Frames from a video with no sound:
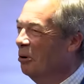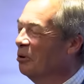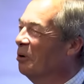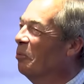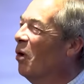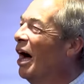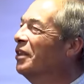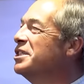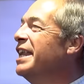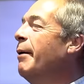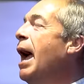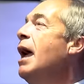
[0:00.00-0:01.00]
more than
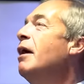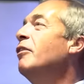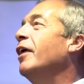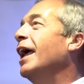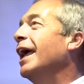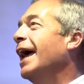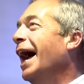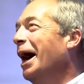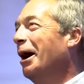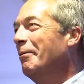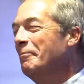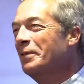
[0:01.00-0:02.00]
once. Anyway, the,
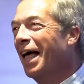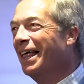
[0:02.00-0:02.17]
um,